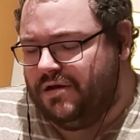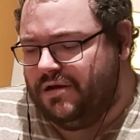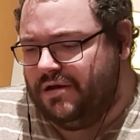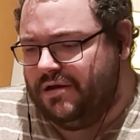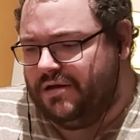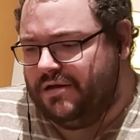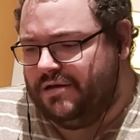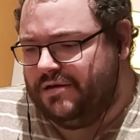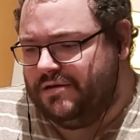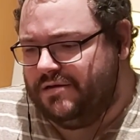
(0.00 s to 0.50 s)

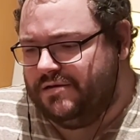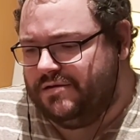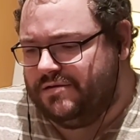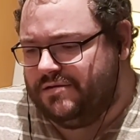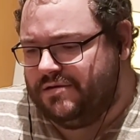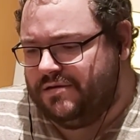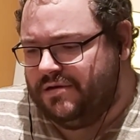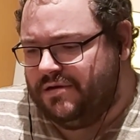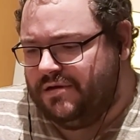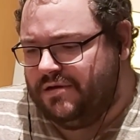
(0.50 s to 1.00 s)
And
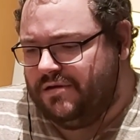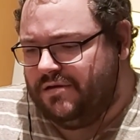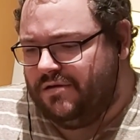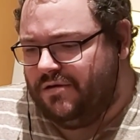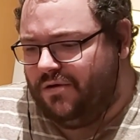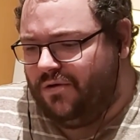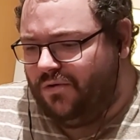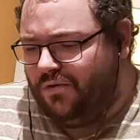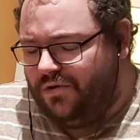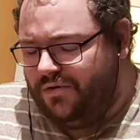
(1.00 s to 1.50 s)

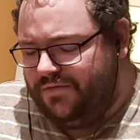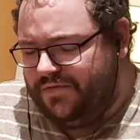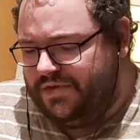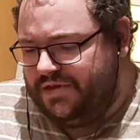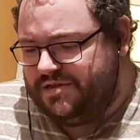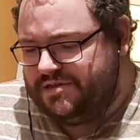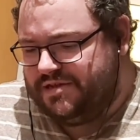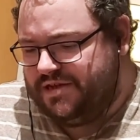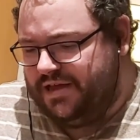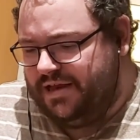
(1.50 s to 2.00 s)
all of
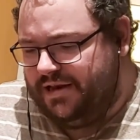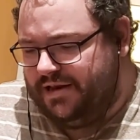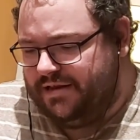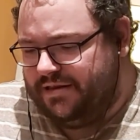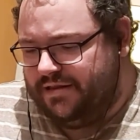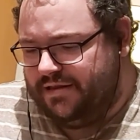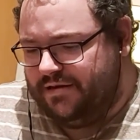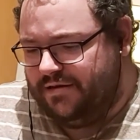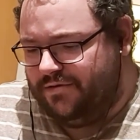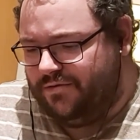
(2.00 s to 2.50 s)
this
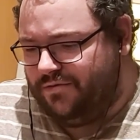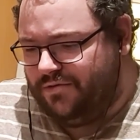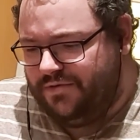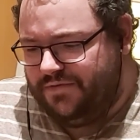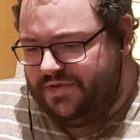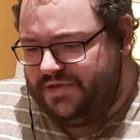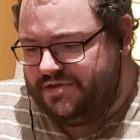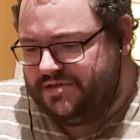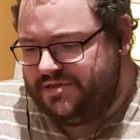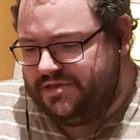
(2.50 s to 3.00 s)
killing and all
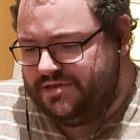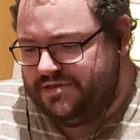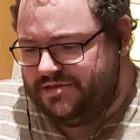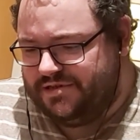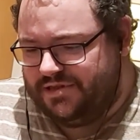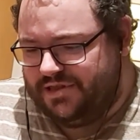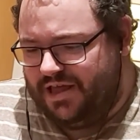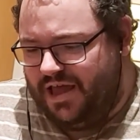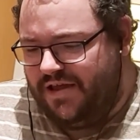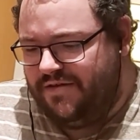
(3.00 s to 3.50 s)
of these things
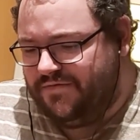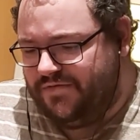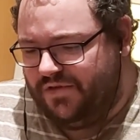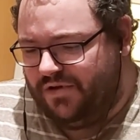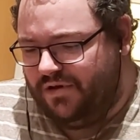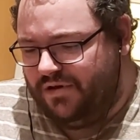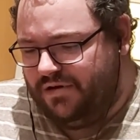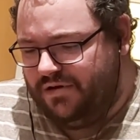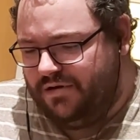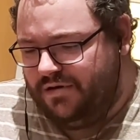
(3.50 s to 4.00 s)
that they've
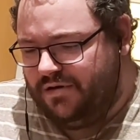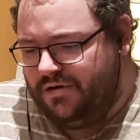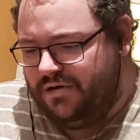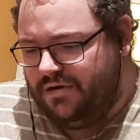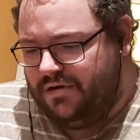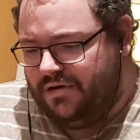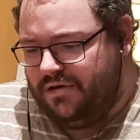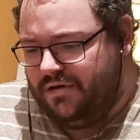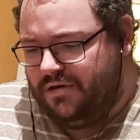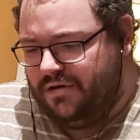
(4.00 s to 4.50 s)
done,
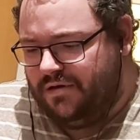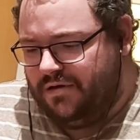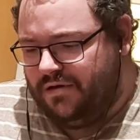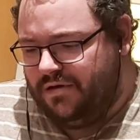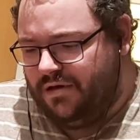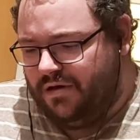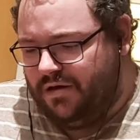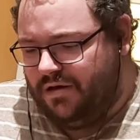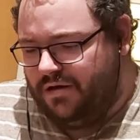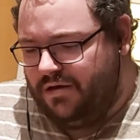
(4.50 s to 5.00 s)

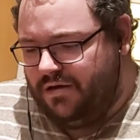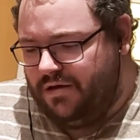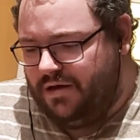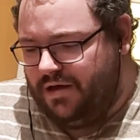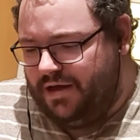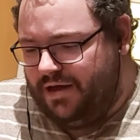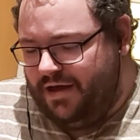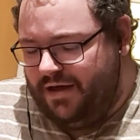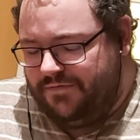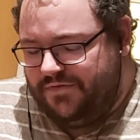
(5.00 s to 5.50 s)

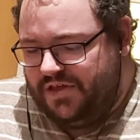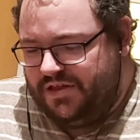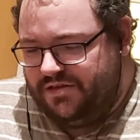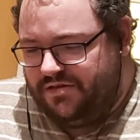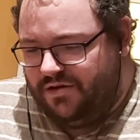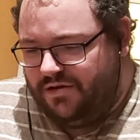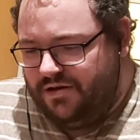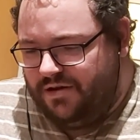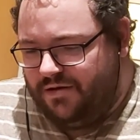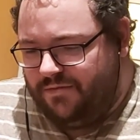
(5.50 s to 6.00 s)
have they
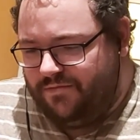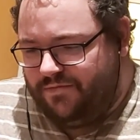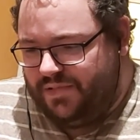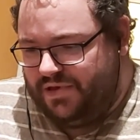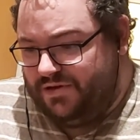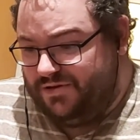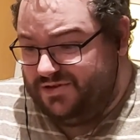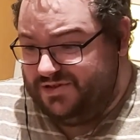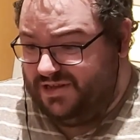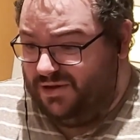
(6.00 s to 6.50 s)
done it
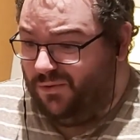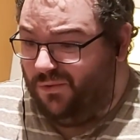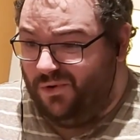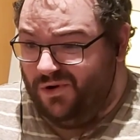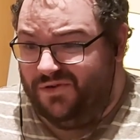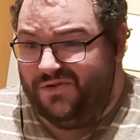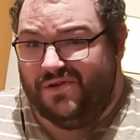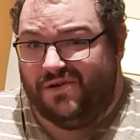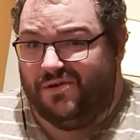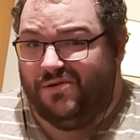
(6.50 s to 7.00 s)
because they
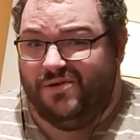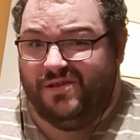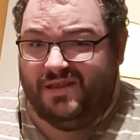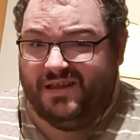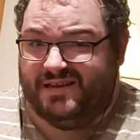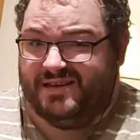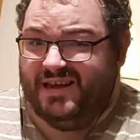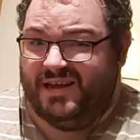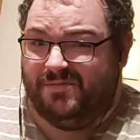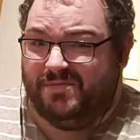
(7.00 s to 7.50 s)
want to do it? They
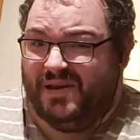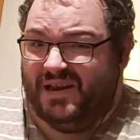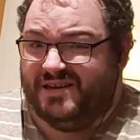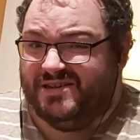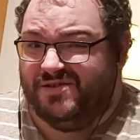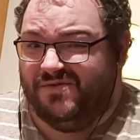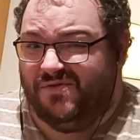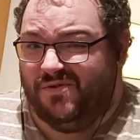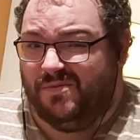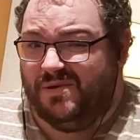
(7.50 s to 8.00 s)
take
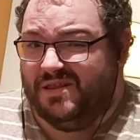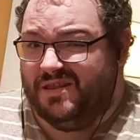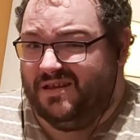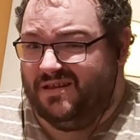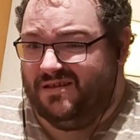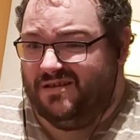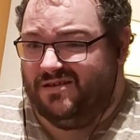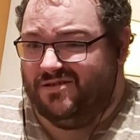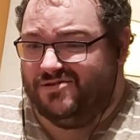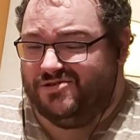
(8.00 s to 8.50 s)
pleasure from it. That,
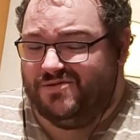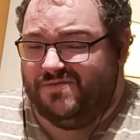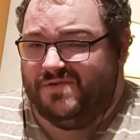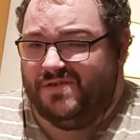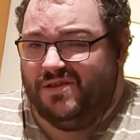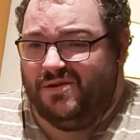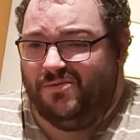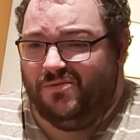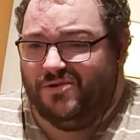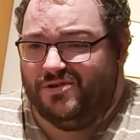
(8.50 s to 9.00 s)
you know,
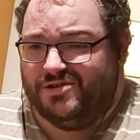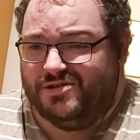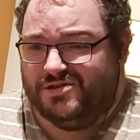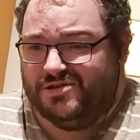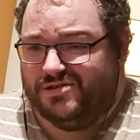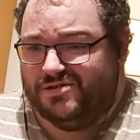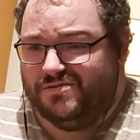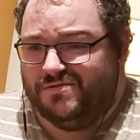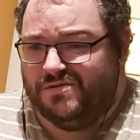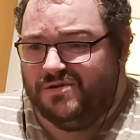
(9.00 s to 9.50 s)
something they want to
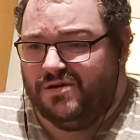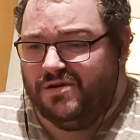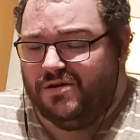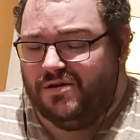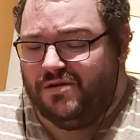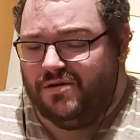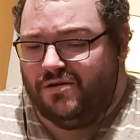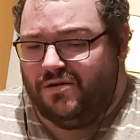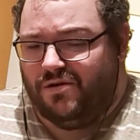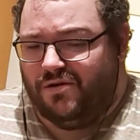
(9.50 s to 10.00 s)
do,
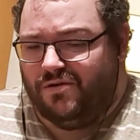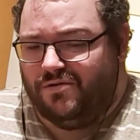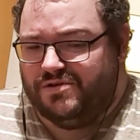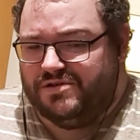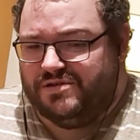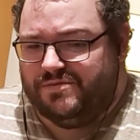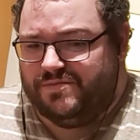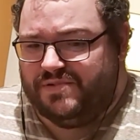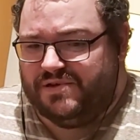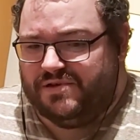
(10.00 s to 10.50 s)
or
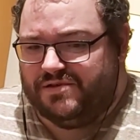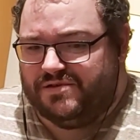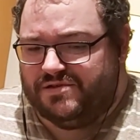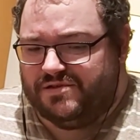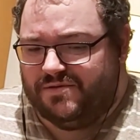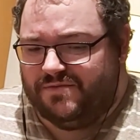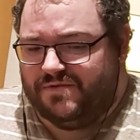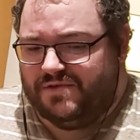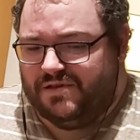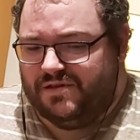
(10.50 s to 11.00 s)
is it because
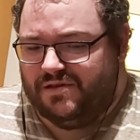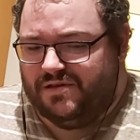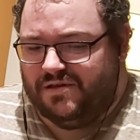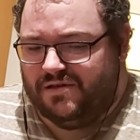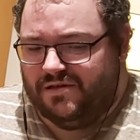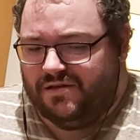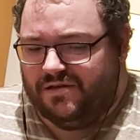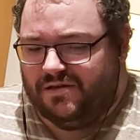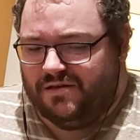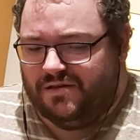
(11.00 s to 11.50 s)
something
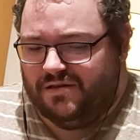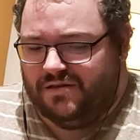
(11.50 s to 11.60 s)
that